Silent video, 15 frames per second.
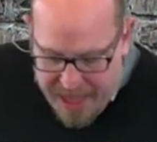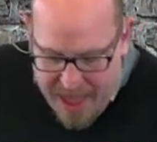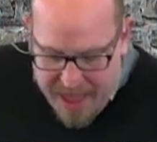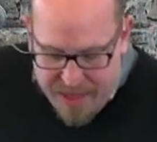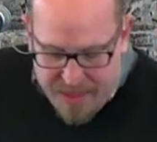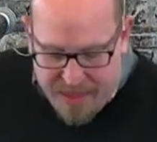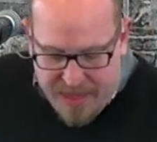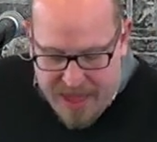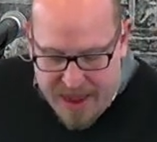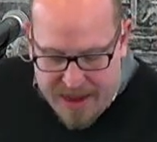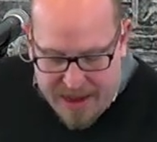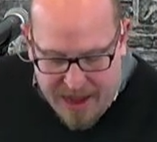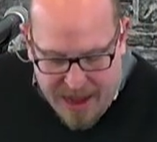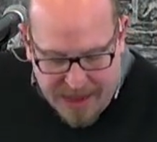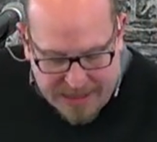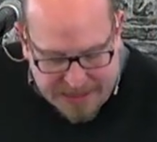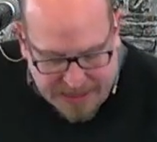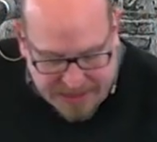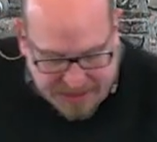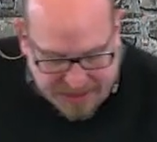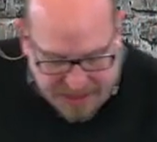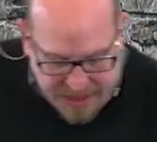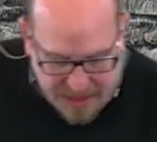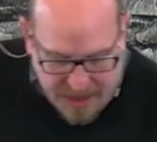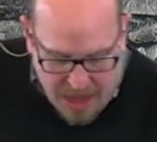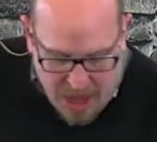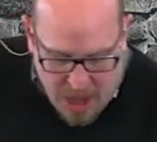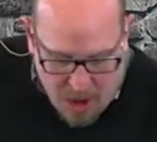that then existed